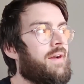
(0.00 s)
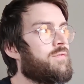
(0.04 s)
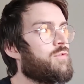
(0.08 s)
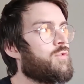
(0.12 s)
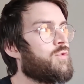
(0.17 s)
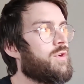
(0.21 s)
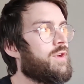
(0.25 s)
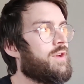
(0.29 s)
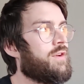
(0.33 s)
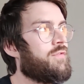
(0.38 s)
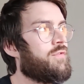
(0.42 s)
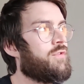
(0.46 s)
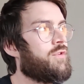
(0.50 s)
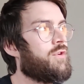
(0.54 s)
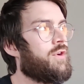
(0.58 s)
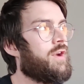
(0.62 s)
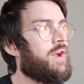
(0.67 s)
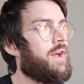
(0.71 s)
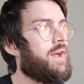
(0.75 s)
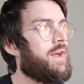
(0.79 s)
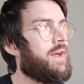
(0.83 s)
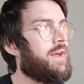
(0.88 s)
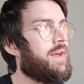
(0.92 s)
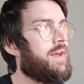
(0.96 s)
Have you ever
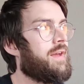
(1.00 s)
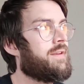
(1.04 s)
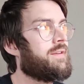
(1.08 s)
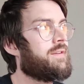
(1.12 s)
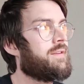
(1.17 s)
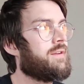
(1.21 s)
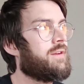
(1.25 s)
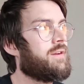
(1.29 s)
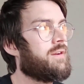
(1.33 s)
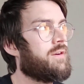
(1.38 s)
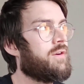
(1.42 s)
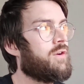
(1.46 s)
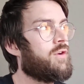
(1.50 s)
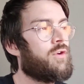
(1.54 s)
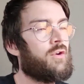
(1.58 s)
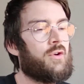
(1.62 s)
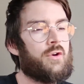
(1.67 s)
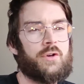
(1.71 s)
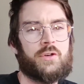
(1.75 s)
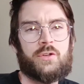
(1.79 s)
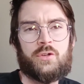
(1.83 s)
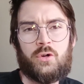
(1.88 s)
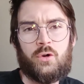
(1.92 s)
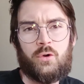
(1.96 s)
had
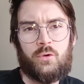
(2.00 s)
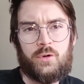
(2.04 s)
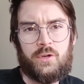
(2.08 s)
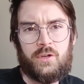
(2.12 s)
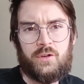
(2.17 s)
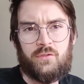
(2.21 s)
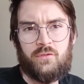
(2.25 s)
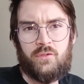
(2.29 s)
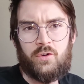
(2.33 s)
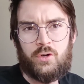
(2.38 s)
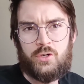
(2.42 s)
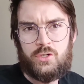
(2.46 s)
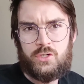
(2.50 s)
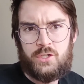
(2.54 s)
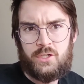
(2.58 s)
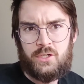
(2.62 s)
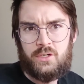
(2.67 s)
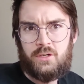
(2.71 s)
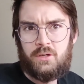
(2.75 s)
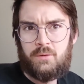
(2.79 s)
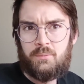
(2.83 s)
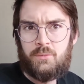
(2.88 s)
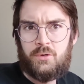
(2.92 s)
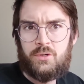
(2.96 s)
hard-coded
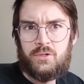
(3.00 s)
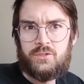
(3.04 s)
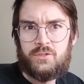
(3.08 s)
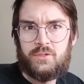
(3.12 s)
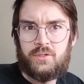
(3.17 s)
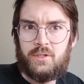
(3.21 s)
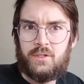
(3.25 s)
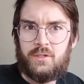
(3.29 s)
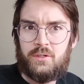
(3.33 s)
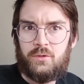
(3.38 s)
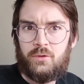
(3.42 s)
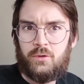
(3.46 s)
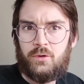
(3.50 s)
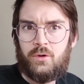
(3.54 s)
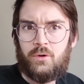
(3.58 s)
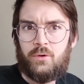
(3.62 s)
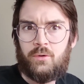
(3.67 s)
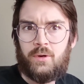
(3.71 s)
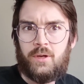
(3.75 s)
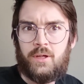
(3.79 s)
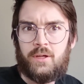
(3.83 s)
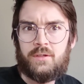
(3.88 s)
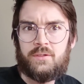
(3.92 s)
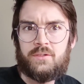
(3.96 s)
version numbers in your
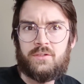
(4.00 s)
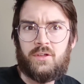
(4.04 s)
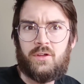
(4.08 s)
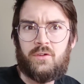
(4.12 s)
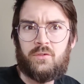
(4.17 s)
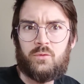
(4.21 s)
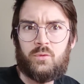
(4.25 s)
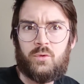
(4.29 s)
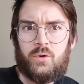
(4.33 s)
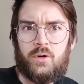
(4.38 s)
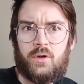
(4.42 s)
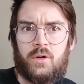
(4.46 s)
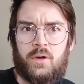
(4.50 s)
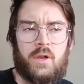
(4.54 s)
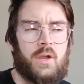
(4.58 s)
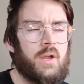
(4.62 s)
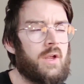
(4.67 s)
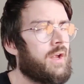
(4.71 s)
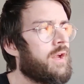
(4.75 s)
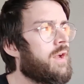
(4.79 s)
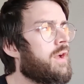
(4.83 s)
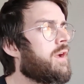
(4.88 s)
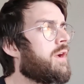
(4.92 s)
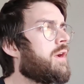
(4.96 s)
Golang software
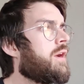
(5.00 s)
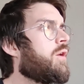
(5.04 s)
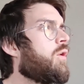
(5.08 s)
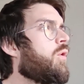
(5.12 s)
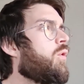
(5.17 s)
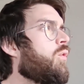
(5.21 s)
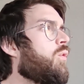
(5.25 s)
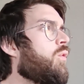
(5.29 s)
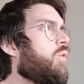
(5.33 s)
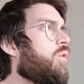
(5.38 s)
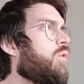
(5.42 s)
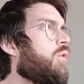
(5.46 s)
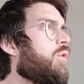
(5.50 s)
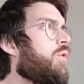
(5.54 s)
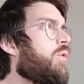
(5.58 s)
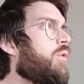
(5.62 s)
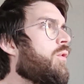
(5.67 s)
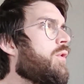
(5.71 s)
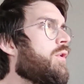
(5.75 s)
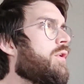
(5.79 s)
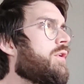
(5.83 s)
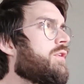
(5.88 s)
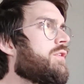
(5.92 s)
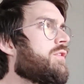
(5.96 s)

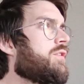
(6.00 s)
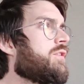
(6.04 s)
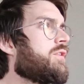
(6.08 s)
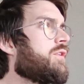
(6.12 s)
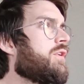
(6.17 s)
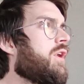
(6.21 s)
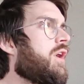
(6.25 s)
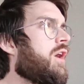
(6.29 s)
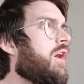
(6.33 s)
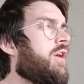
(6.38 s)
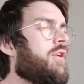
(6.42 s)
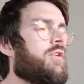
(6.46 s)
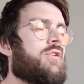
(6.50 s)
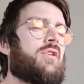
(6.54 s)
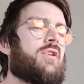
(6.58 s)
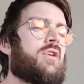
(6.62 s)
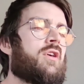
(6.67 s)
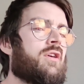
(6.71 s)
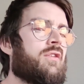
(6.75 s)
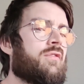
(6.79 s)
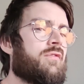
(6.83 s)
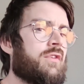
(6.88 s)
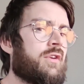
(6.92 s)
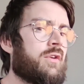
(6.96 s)
or other
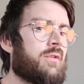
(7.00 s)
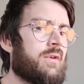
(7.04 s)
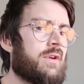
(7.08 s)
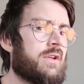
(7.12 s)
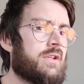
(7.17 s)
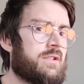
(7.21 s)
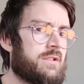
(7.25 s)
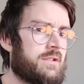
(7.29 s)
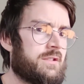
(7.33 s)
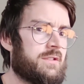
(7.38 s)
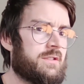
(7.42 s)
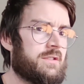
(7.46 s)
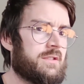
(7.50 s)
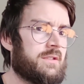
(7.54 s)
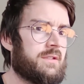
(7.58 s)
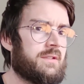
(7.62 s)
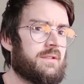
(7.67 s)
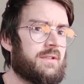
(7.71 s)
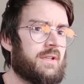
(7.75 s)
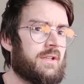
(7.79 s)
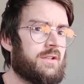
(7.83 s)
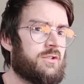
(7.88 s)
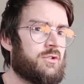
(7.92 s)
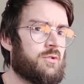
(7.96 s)
configurations
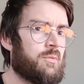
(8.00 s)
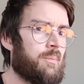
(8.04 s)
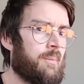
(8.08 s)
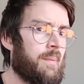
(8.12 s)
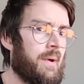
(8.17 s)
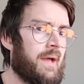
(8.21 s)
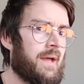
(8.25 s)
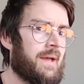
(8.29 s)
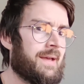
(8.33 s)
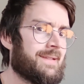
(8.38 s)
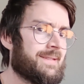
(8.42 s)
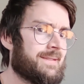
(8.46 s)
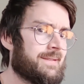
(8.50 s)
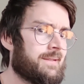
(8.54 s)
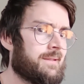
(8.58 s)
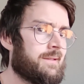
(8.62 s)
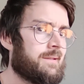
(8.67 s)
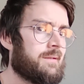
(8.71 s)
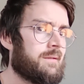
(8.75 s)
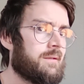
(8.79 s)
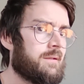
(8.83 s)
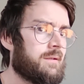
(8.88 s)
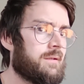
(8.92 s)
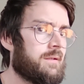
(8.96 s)
that you pass
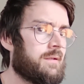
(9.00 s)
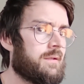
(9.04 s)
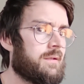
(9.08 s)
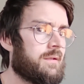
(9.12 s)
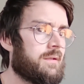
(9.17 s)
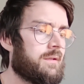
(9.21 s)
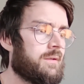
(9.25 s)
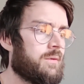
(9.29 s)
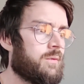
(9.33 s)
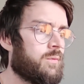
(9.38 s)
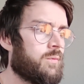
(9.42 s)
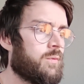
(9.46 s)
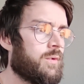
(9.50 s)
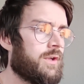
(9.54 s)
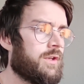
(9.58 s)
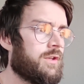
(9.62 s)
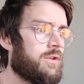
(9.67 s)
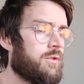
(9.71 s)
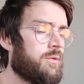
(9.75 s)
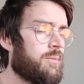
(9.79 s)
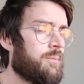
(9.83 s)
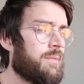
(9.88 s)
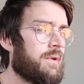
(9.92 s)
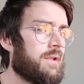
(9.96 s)
in
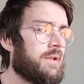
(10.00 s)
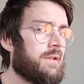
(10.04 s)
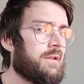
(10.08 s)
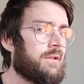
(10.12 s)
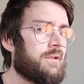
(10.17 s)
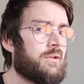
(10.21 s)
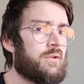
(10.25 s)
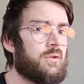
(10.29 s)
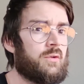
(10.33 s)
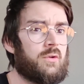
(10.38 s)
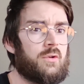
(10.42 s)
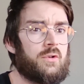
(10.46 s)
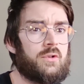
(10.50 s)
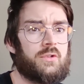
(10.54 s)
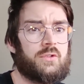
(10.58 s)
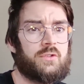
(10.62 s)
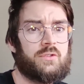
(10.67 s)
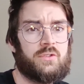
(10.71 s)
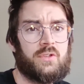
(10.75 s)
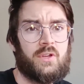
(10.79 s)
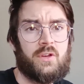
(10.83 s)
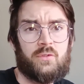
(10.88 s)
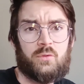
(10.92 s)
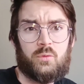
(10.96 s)
when you build your
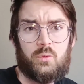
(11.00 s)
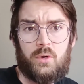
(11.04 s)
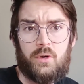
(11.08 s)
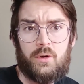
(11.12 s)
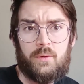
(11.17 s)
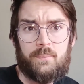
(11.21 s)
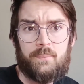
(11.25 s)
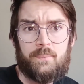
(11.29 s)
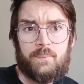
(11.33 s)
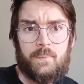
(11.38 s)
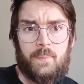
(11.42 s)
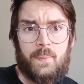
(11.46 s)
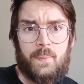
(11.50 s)
software?